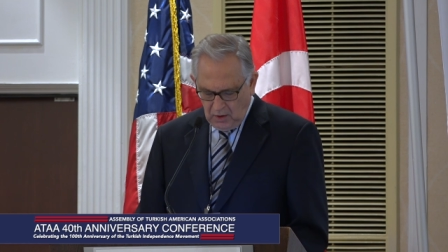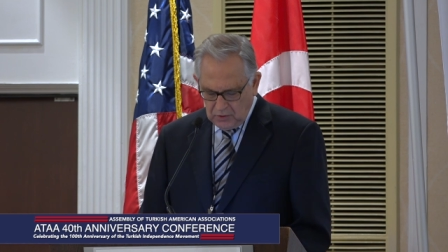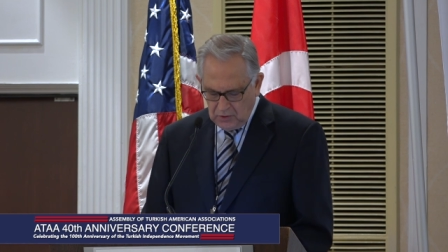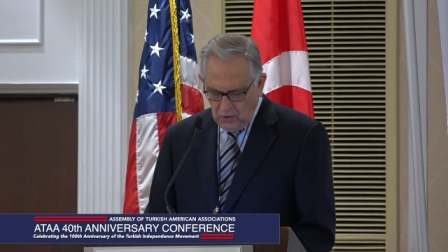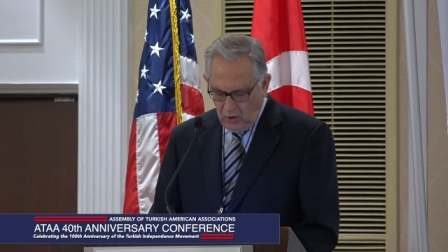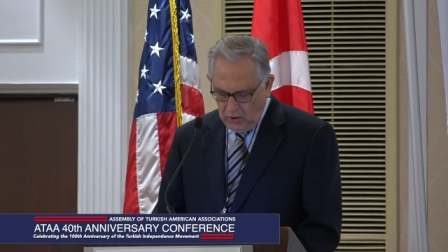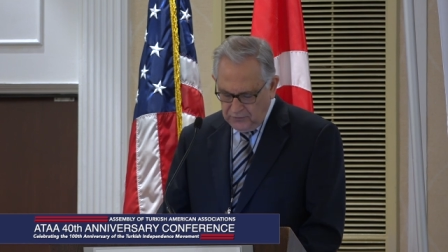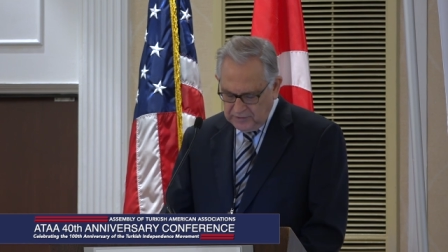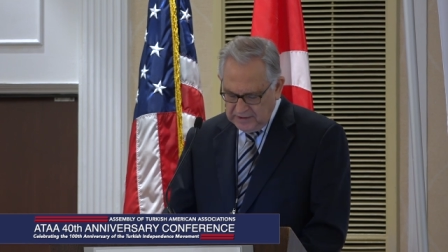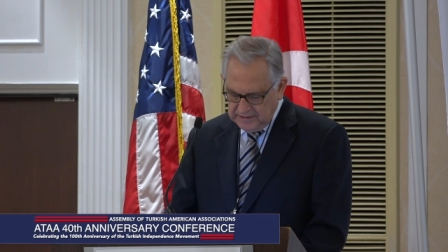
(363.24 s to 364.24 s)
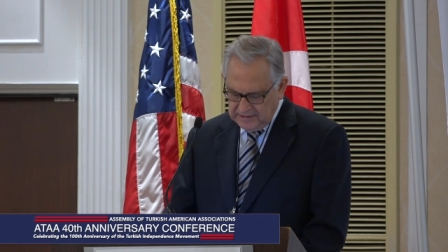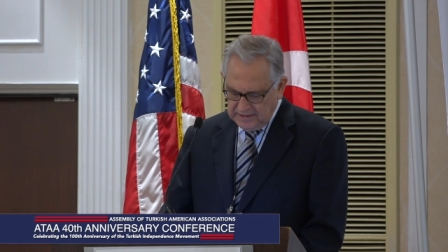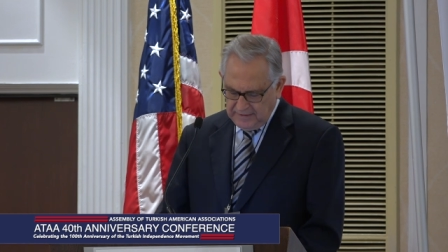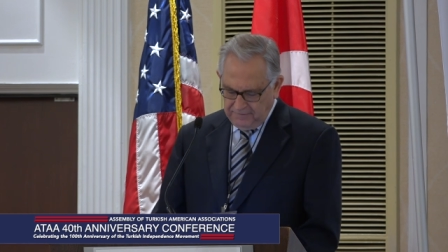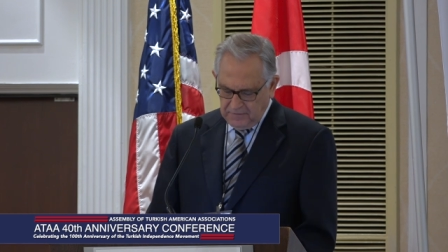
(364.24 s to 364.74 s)
The goal of
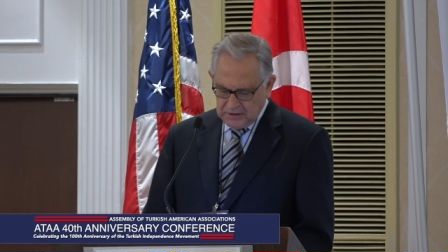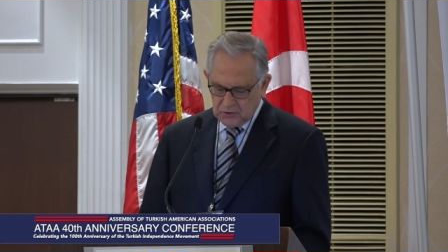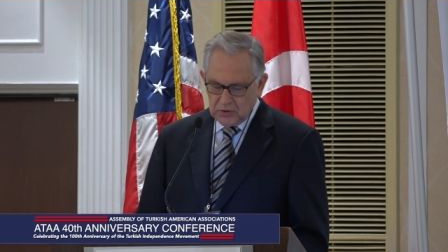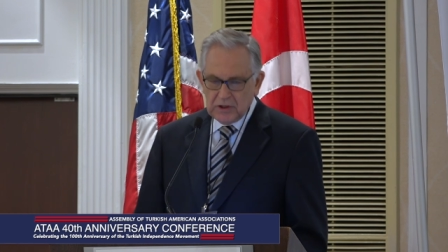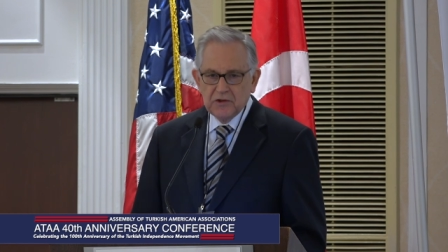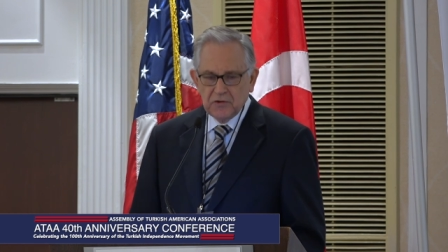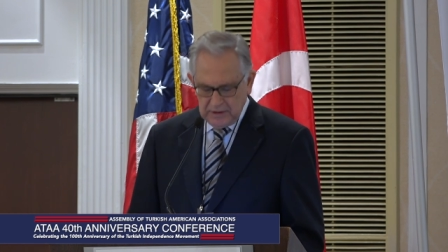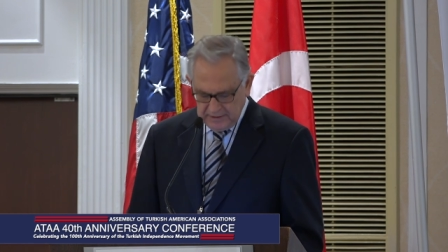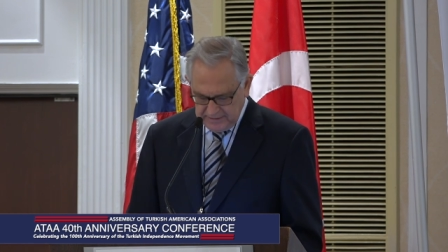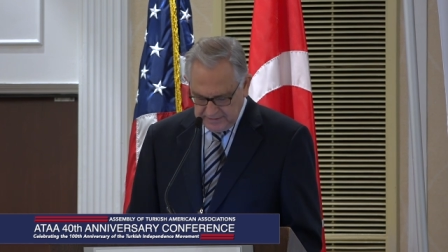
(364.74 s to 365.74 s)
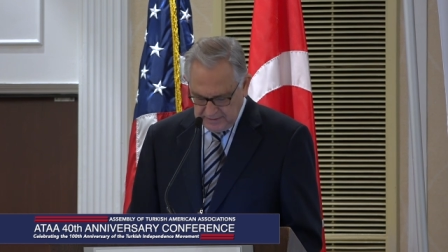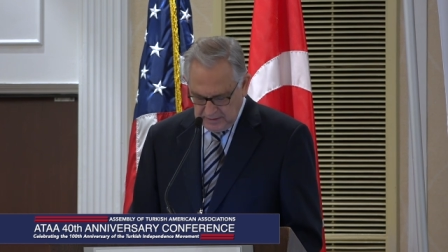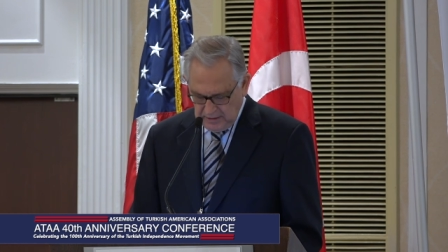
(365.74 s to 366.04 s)
TCF was to increase